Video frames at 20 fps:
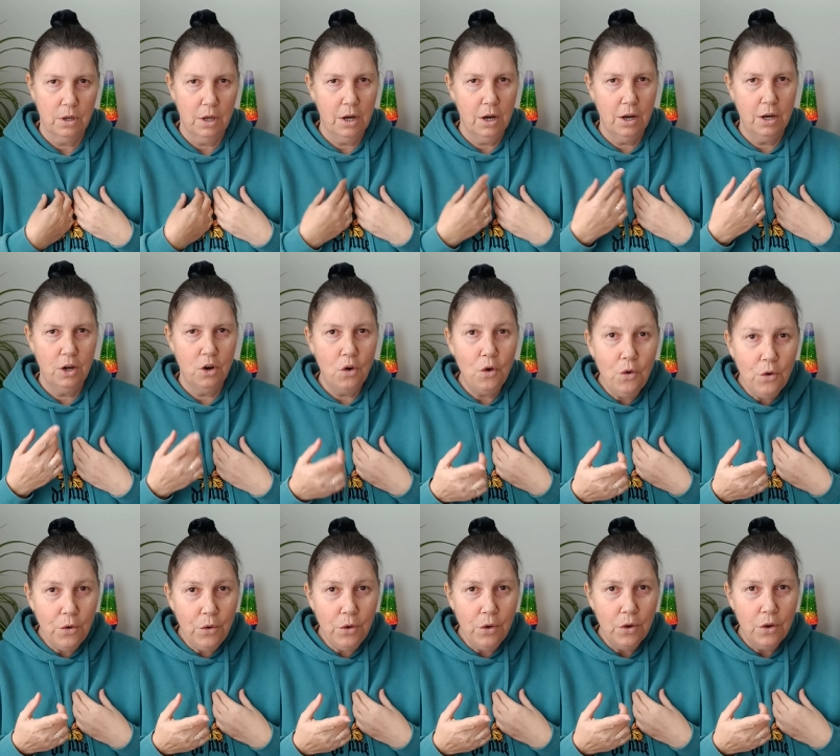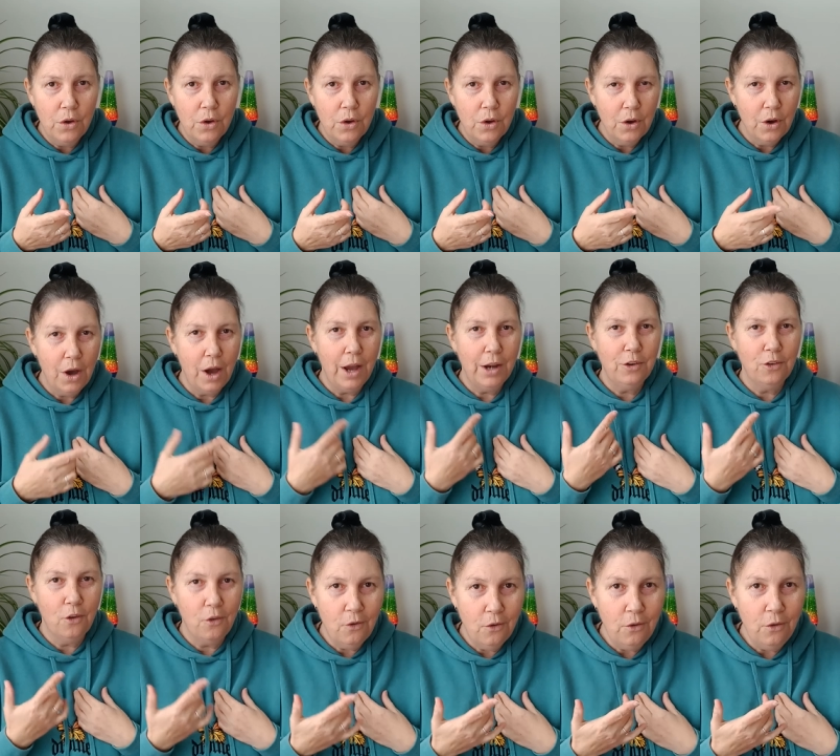And I know, I
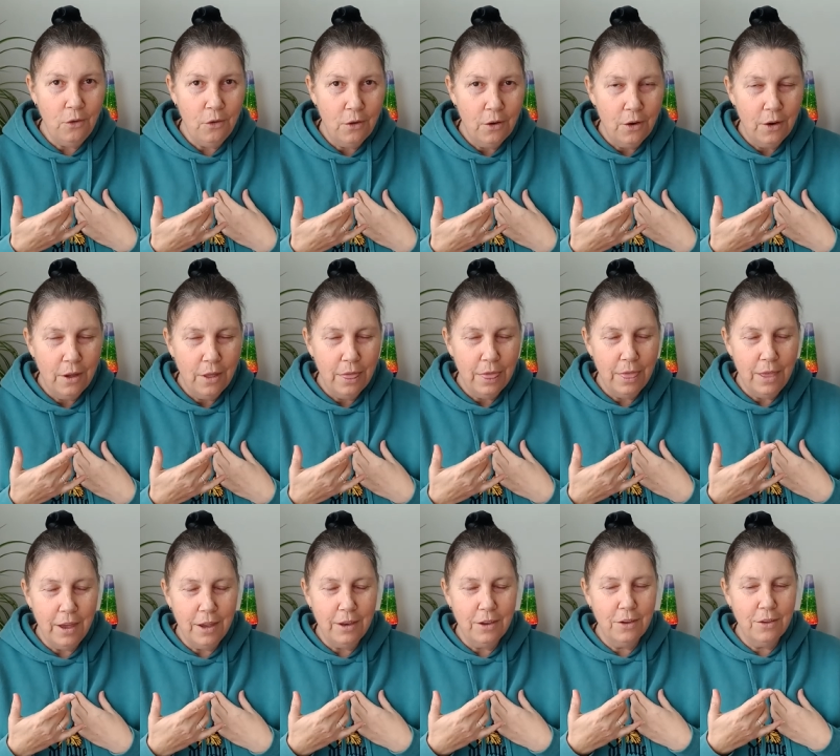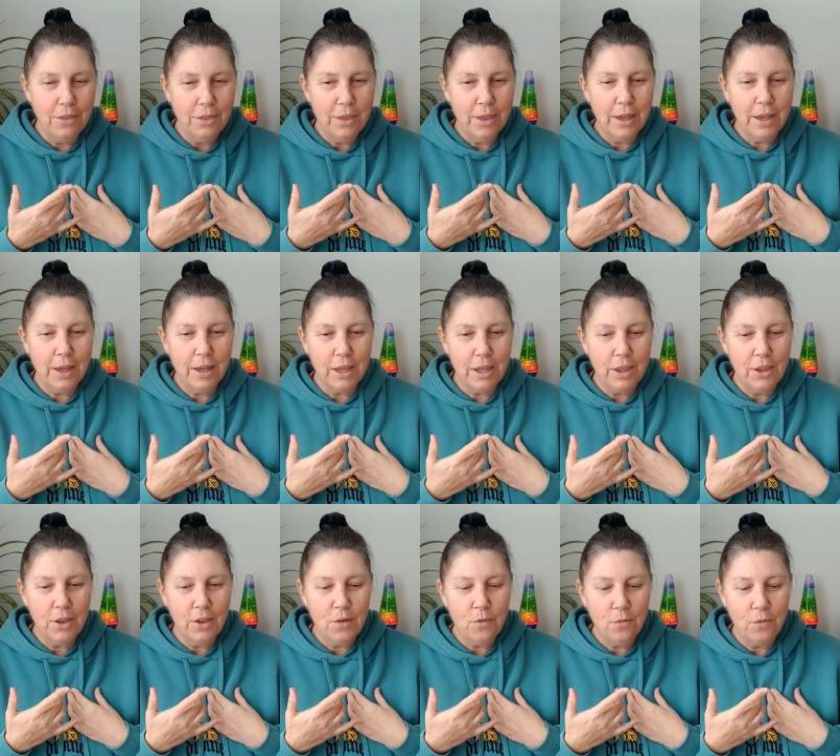know that you think,
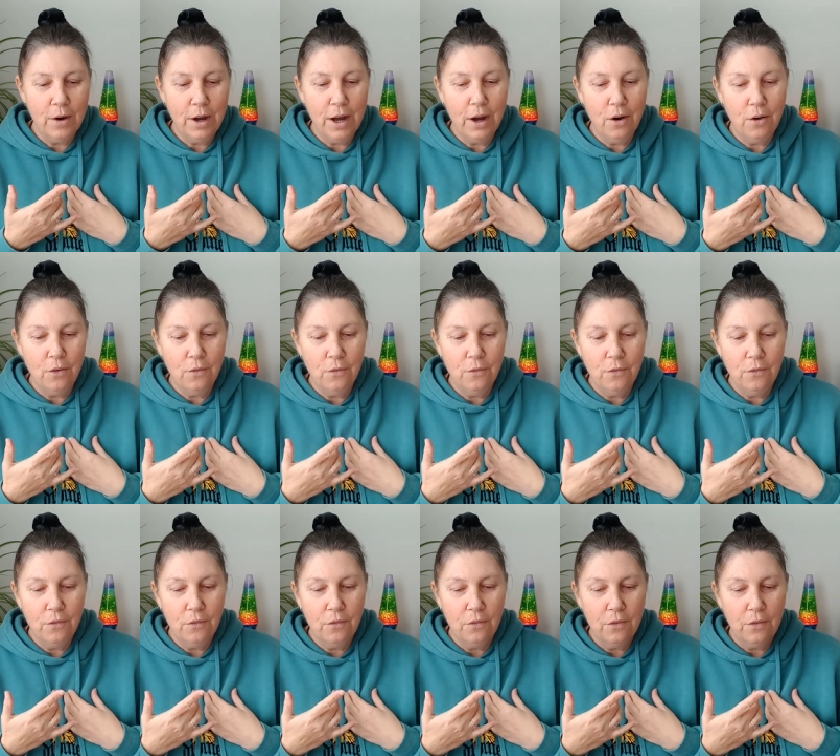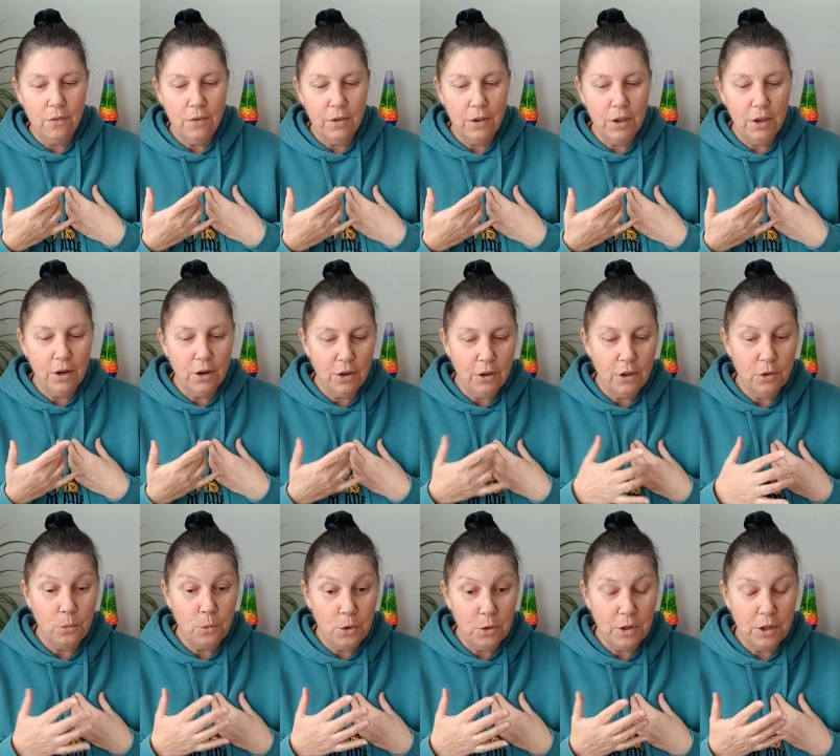Well, you know,
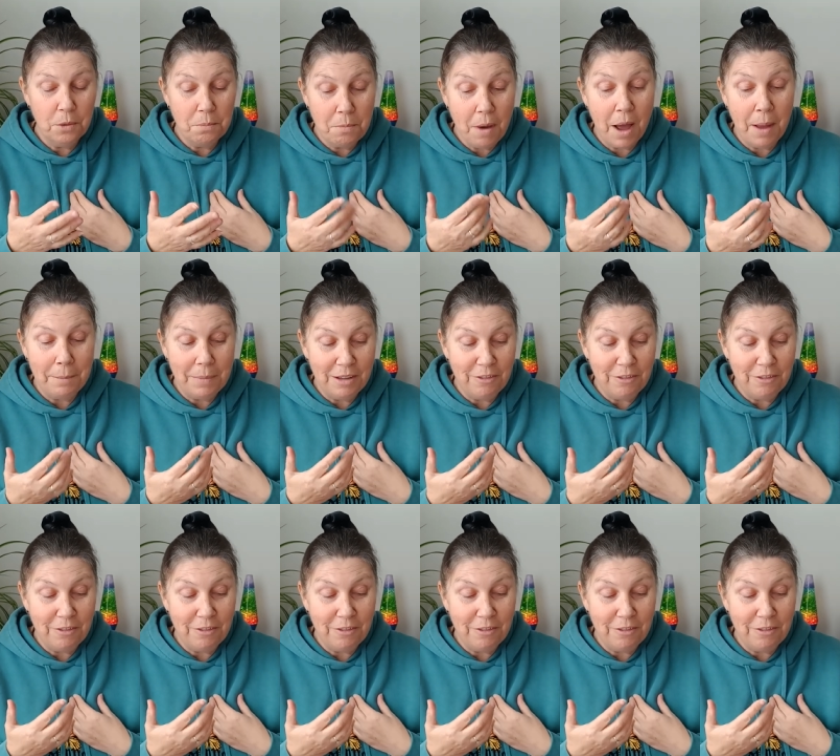you, well, you might